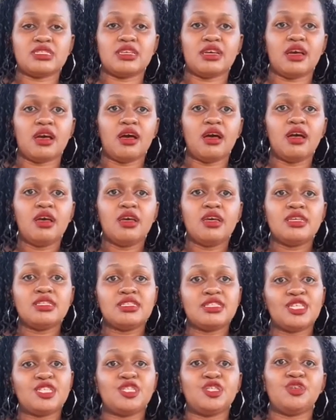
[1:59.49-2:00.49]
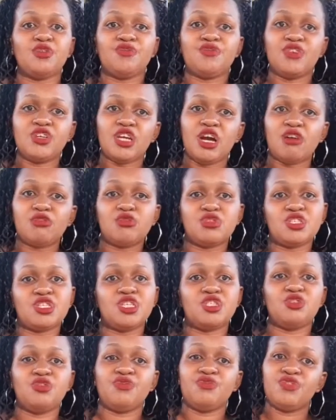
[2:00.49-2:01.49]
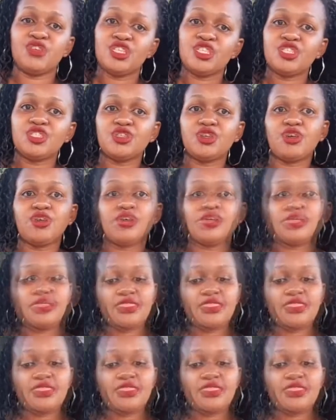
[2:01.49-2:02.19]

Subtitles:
how to set your vision.